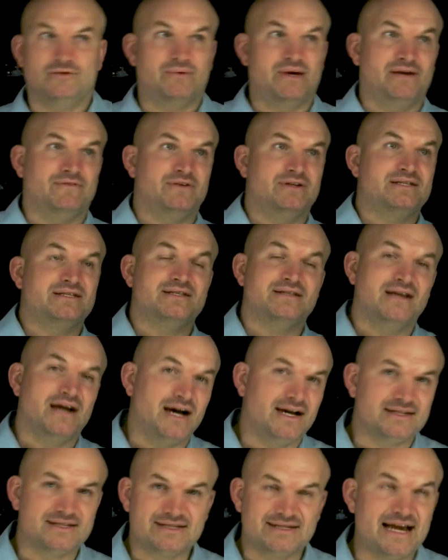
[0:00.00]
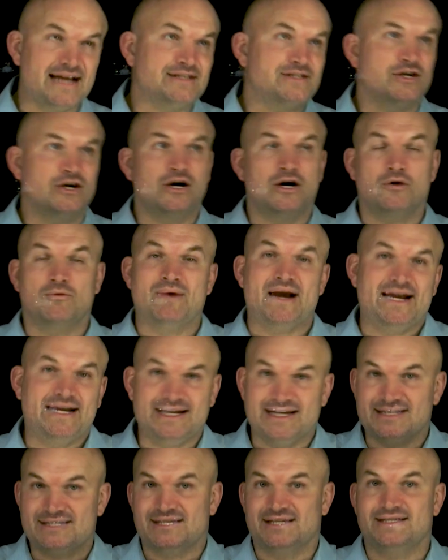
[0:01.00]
Do we have a center, a radius,